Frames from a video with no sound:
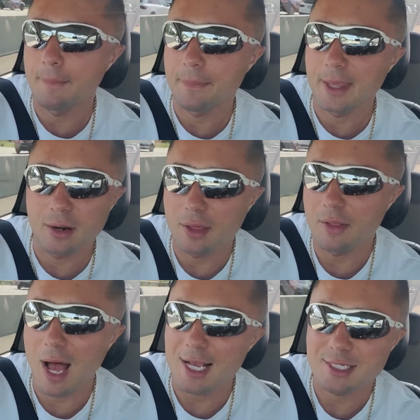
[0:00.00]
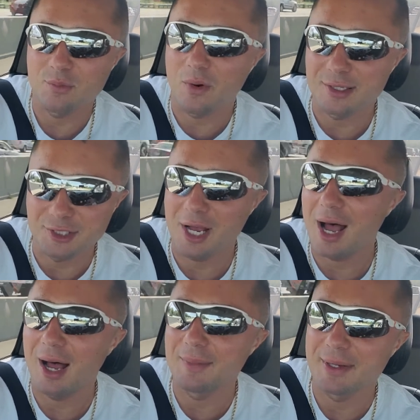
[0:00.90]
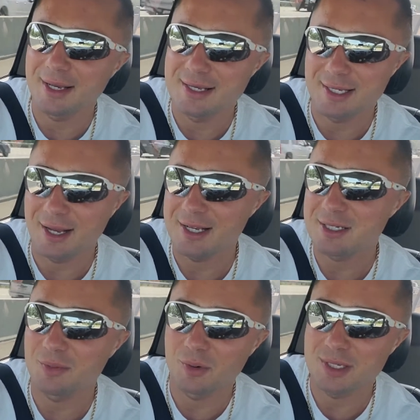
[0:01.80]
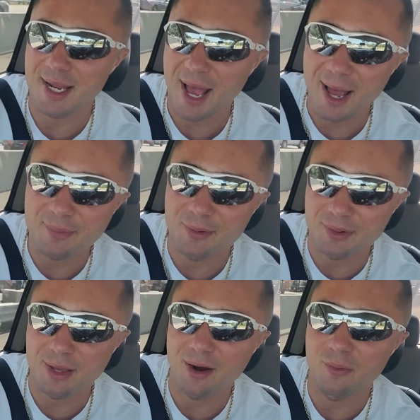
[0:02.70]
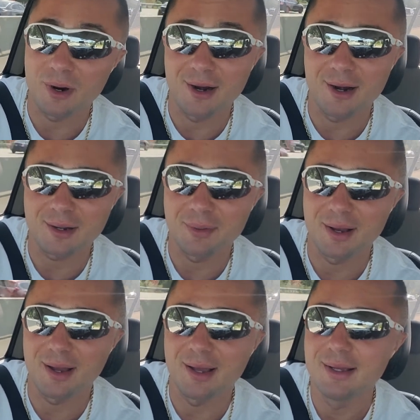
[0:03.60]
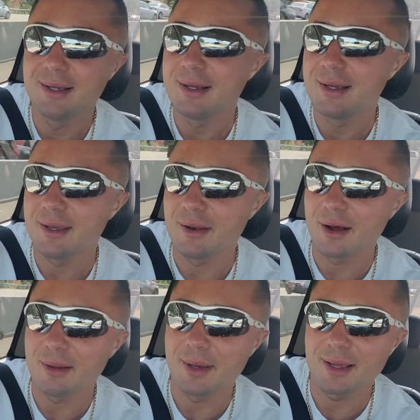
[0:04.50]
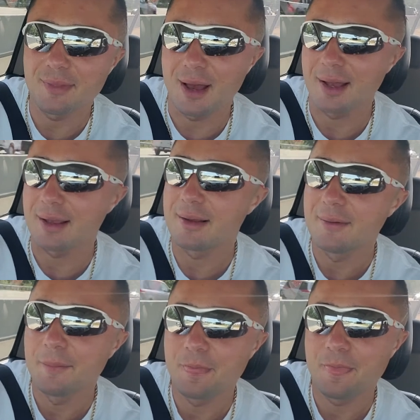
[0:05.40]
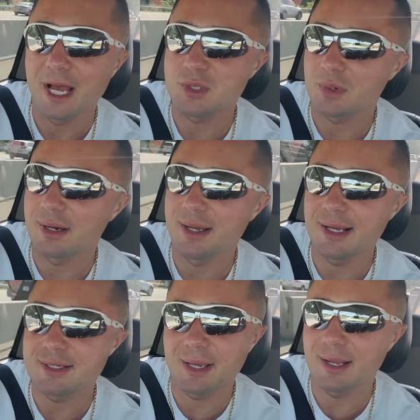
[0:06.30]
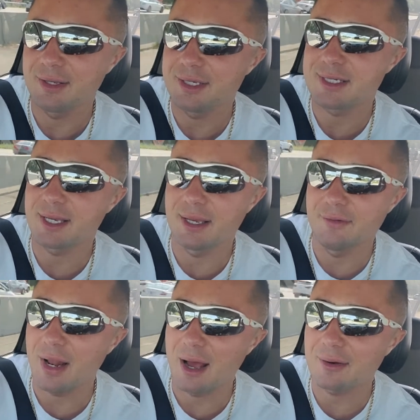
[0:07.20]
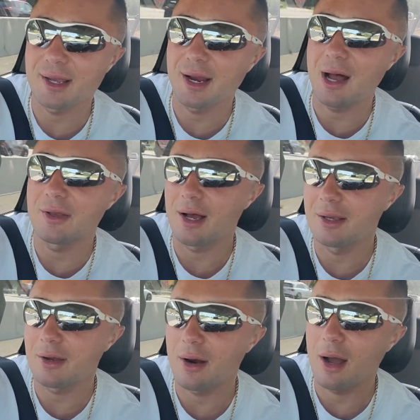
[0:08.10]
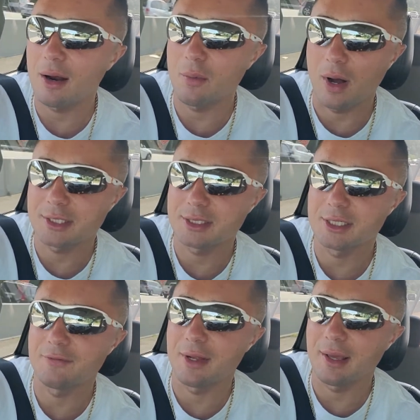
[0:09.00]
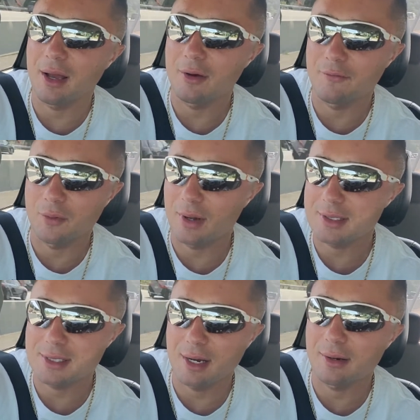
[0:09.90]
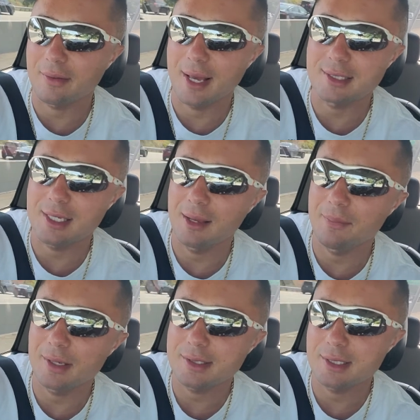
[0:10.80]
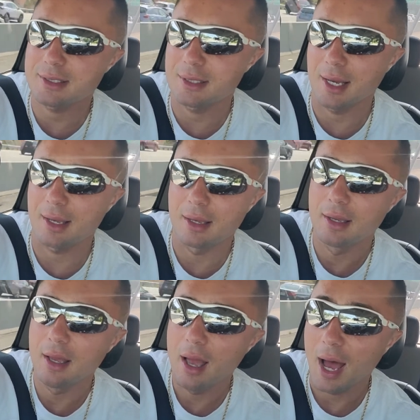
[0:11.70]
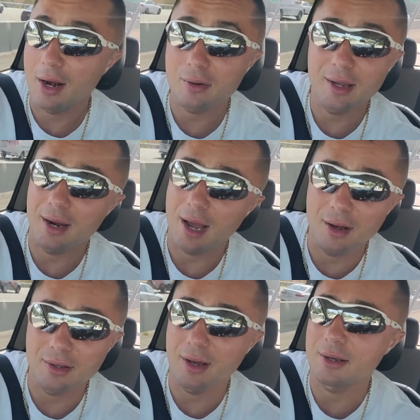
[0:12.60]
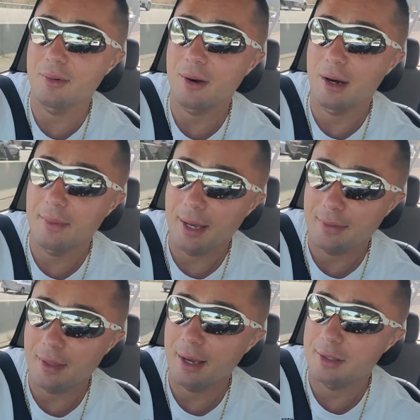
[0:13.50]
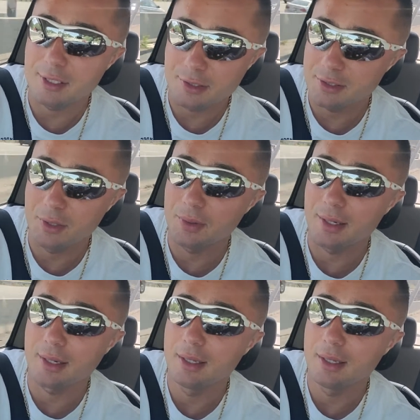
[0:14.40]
It only lasted one job because the customer wasn't happy with our work, but you know what I mean? Like, that's what it is, man. You just, even, I don't care how young you are watching this video, if you want to start your landscape business, like, I don't care how young you are, man, like, just do it.